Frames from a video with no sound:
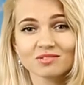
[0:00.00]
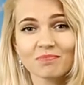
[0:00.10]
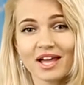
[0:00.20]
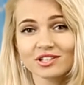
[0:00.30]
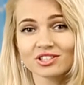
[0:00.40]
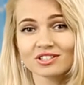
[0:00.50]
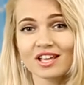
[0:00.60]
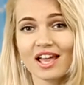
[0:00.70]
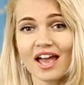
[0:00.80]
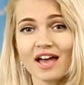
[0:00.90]
and Beijing
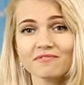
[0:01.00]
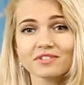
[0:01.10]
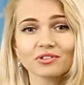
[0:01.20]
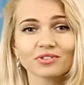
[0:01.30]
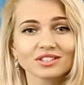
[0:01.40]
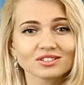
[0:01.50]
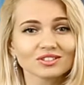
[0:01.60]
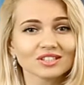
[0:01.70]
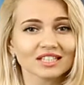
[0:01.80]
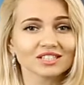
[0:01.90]
have agreed
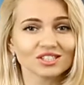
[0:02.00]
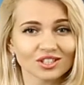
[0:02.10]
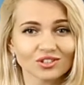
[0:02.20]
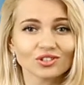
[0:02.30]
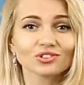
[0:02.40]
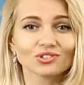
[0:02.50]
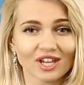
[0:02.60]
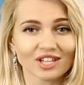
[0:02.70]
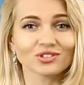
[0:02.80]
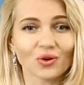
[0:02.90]
to continue
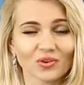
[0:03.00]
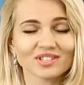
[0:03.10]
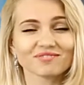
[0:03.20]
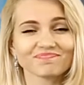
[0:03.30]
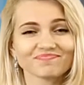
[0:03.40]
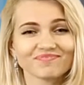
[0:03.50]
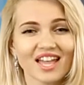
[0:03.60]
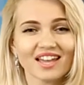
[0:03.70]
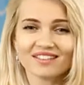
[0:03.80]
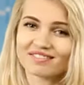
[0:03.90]
trade talks.
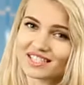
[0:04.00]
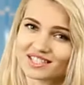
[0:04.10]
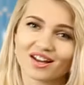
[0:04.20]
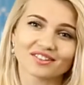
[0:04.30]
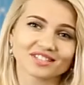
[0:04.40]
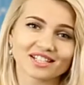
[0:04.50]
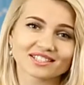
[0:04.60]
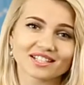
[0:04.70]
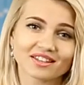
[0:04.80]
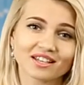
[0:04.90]
In this
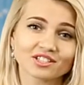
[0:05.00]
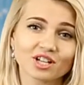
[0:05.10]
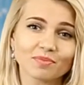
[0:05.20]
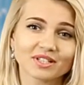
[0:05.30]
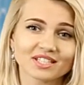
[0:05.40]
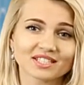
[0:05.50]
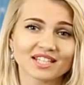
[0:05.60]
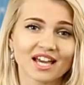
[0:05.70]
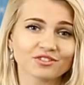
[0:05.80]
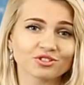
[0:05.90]
context, the Japanese
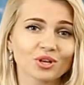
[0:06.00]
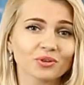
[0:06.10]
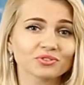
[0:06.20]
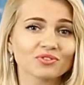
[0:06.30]
yen showed